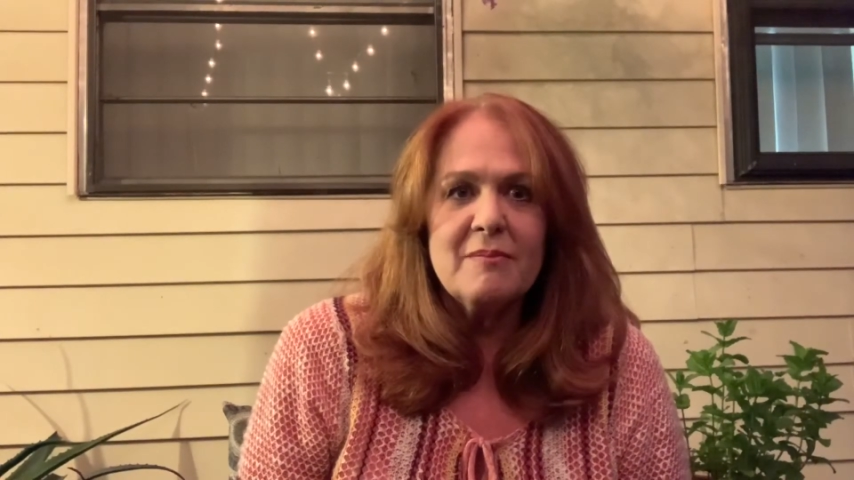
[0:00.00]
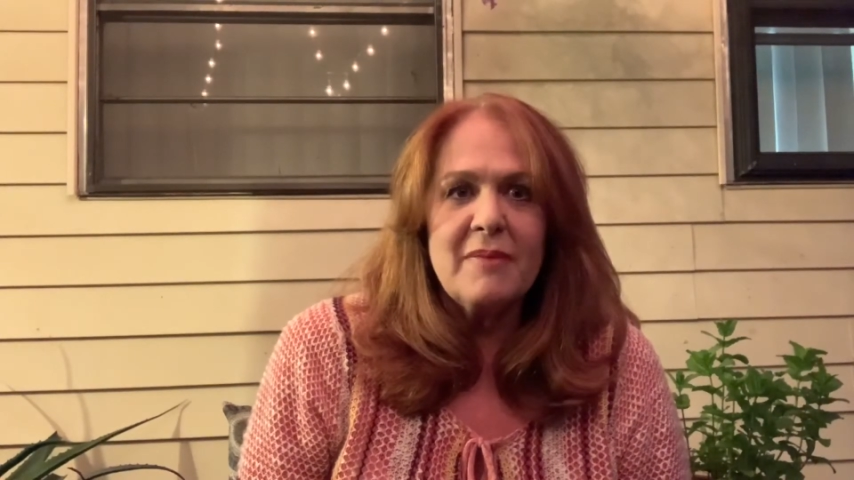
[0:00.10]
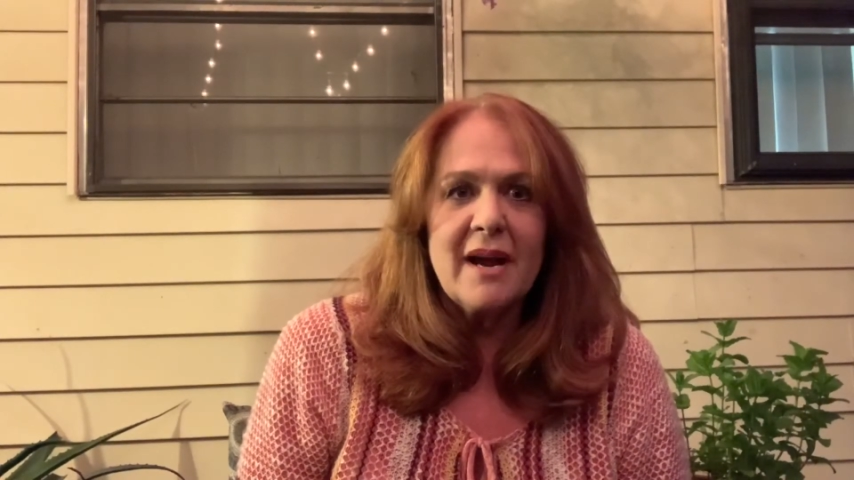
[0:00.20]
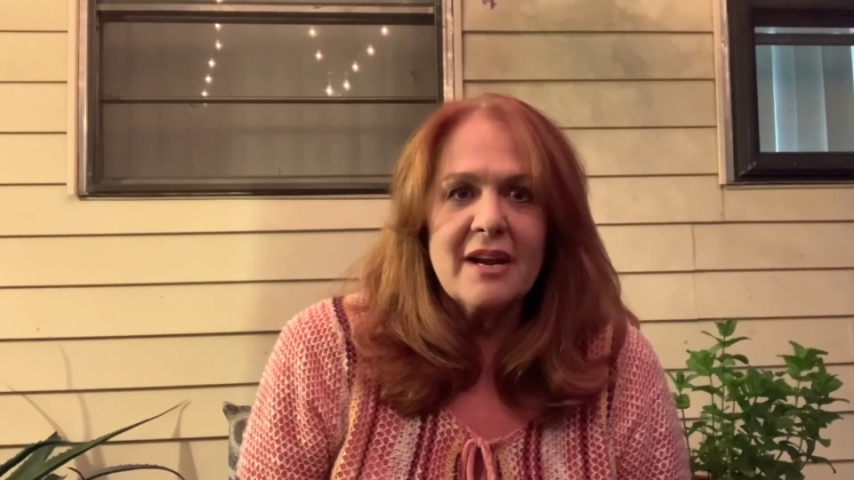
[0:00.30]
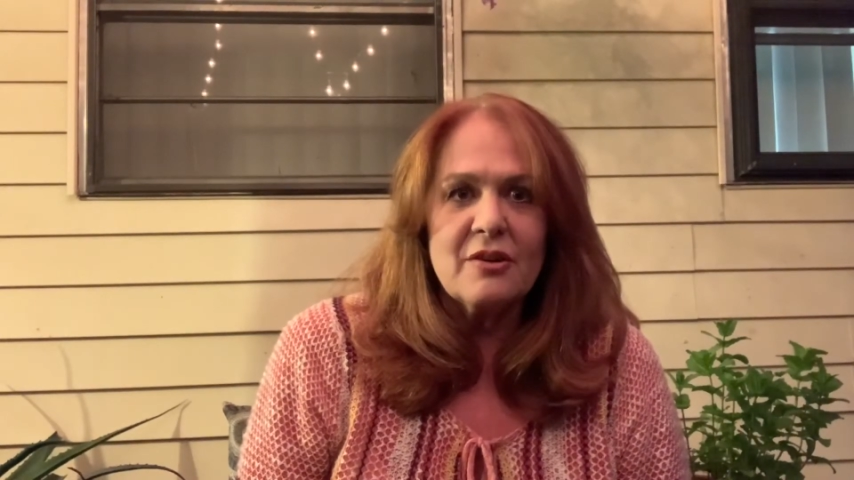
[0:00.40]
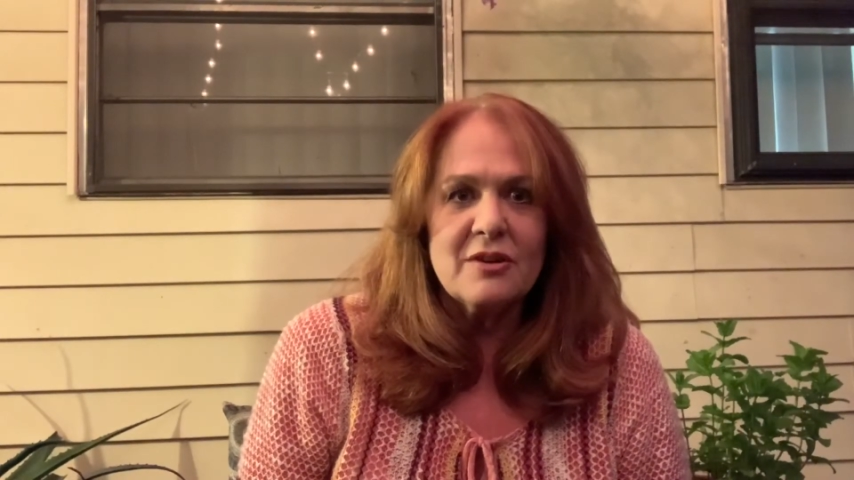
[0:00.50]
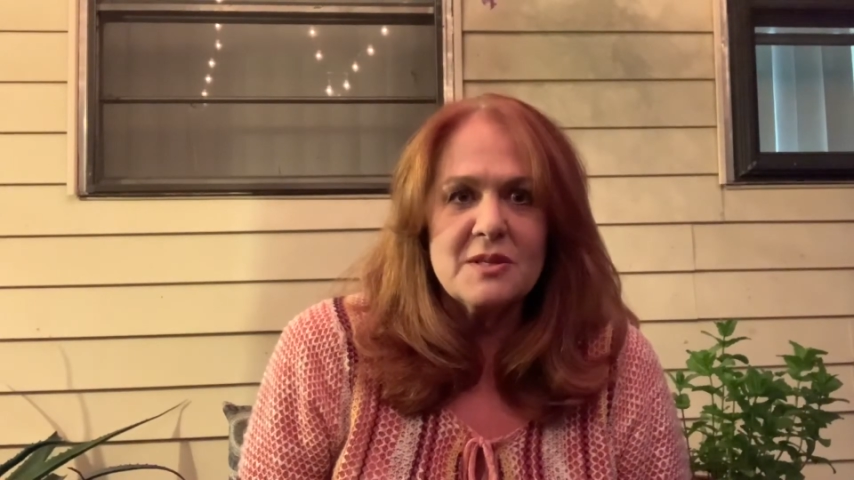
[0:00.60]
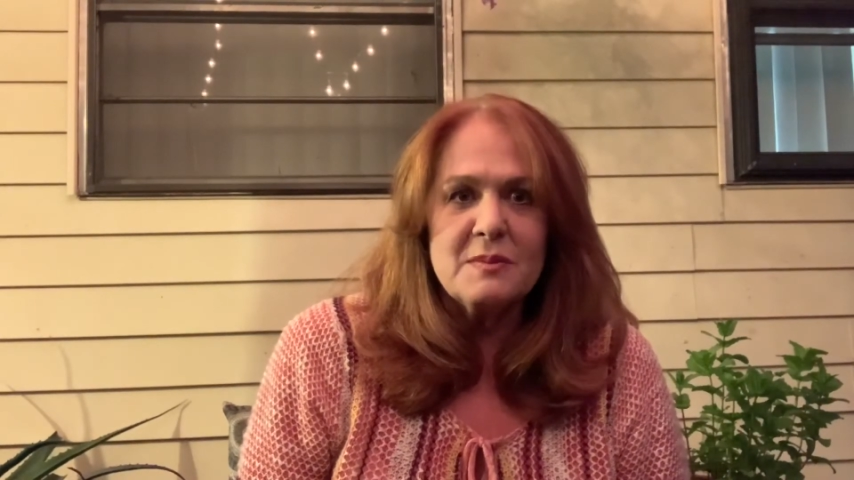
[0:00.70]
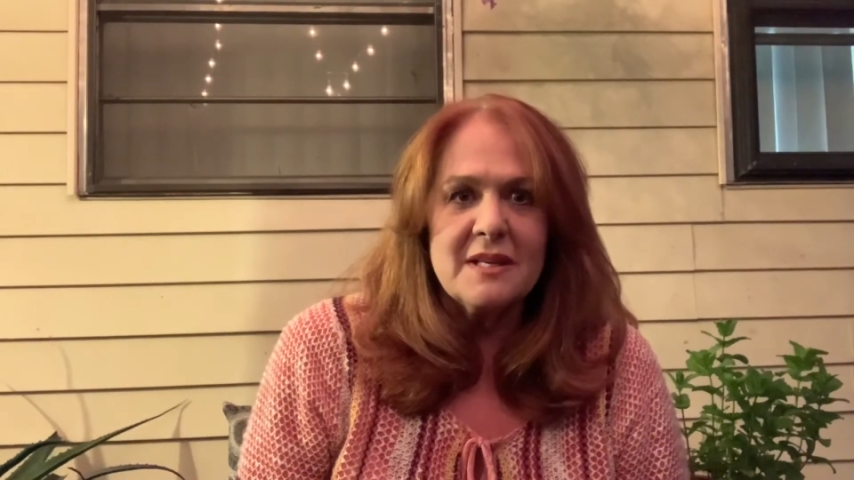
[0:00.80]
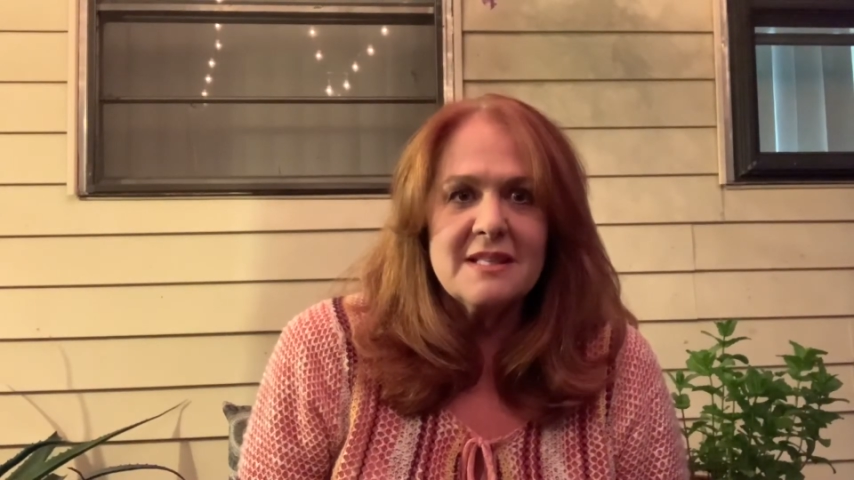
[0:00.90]
by
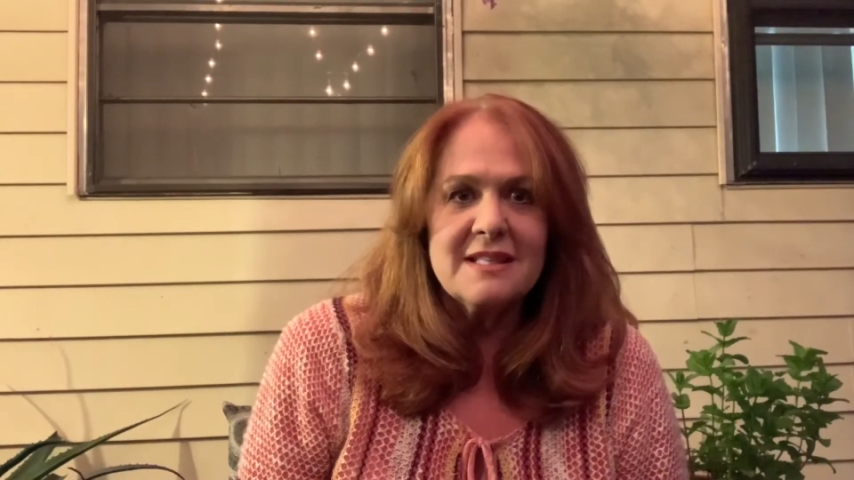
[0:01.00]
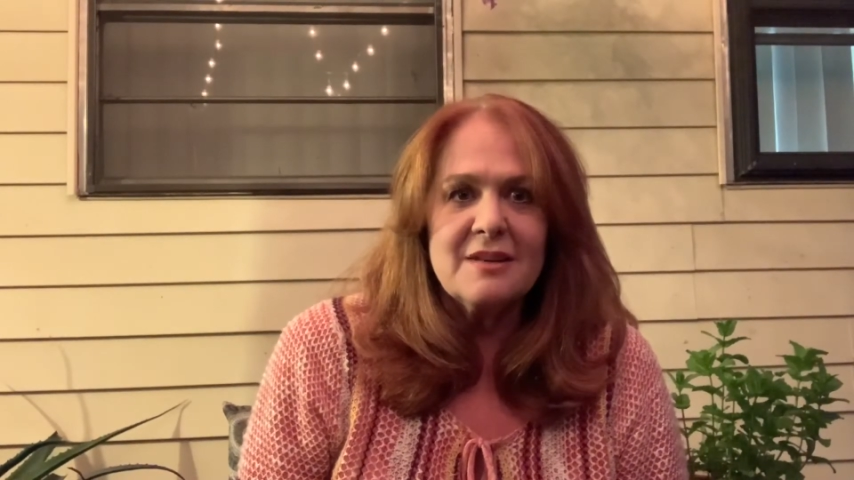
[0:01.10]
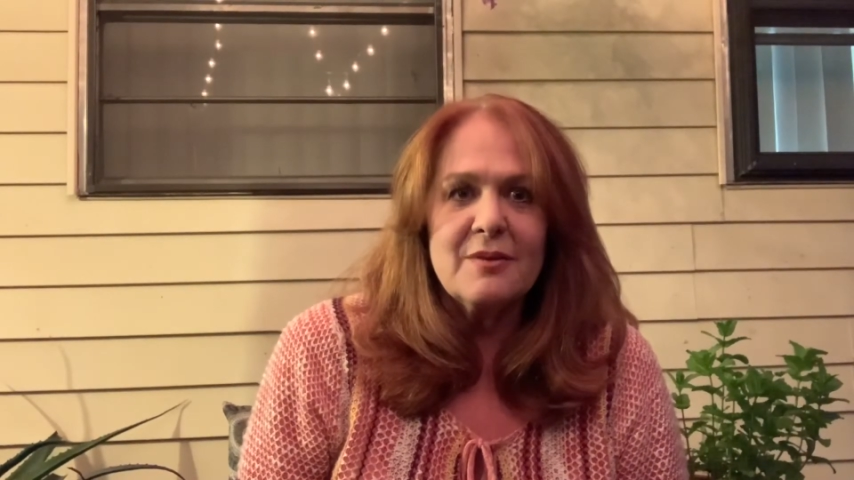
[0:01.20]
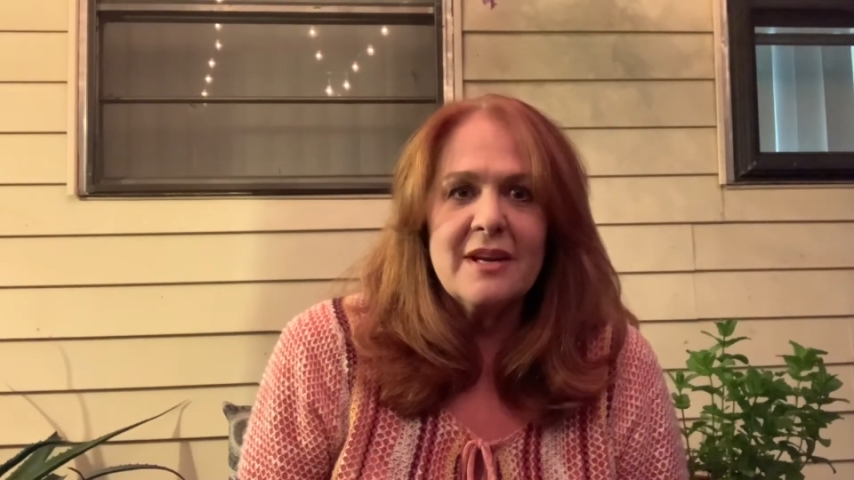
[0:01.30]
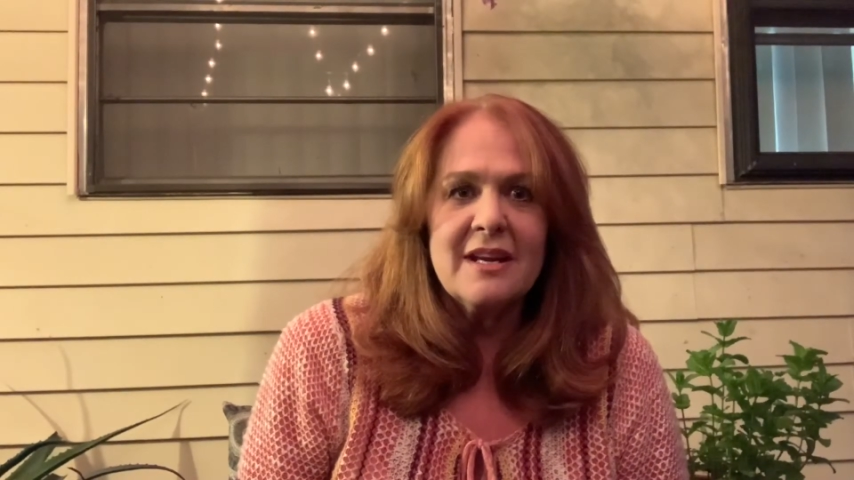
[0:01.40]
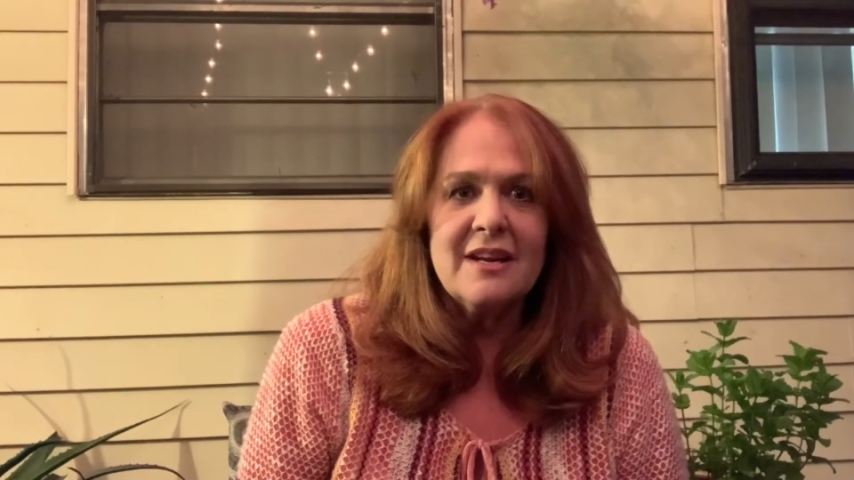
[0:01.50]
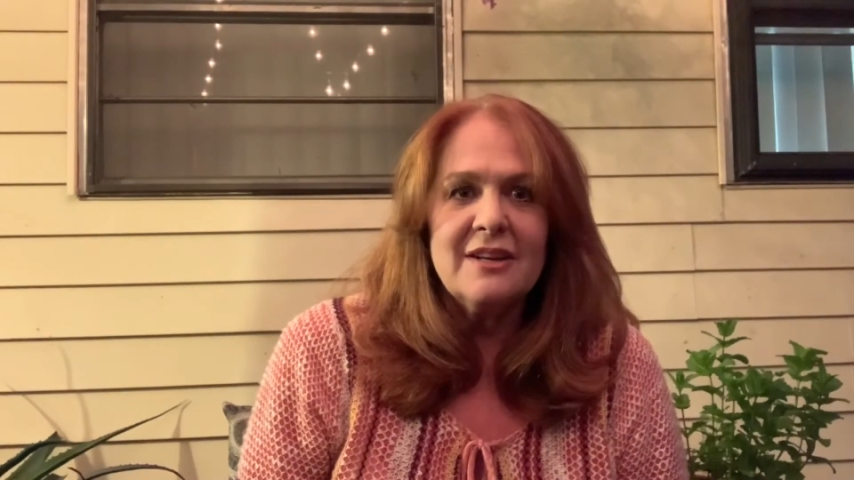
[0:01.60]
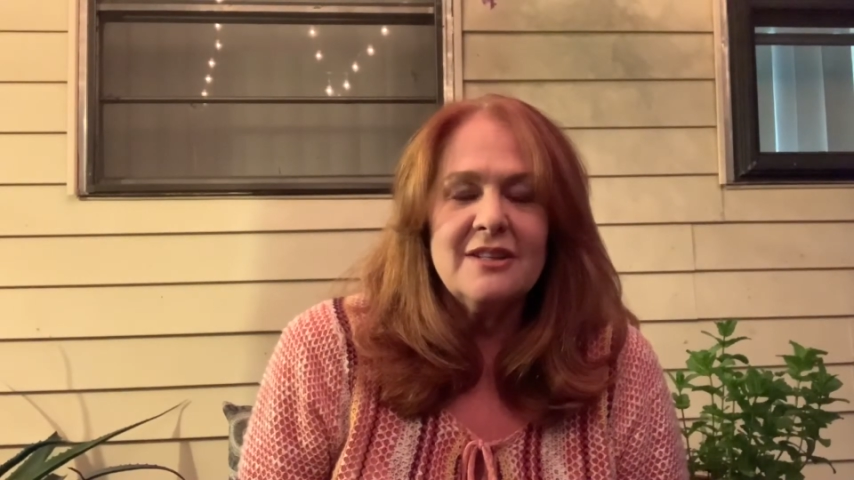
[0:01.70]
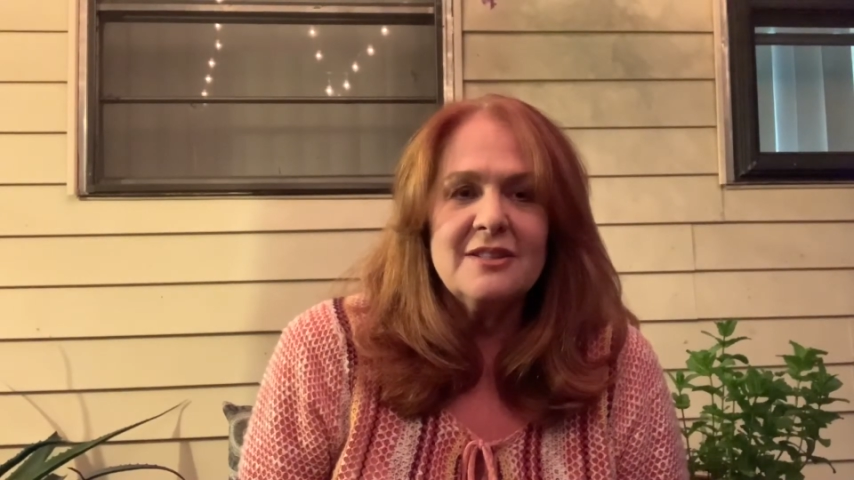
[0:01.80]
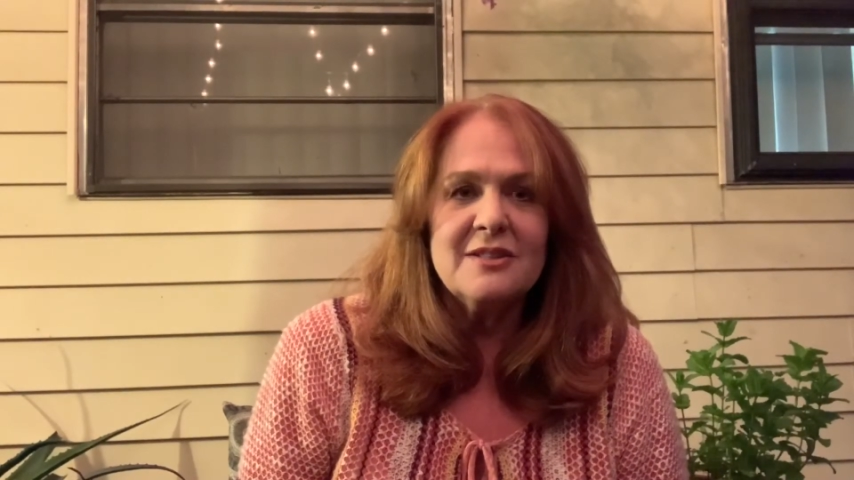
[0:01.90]
Christmas so we can
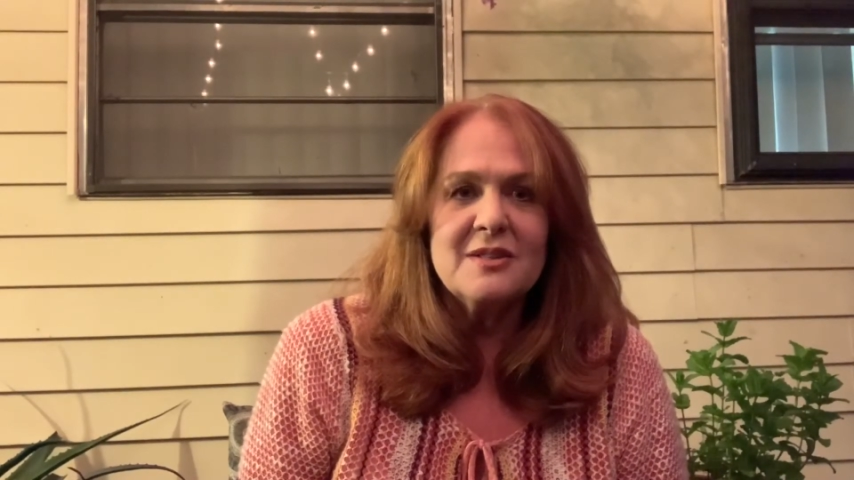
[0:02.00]
all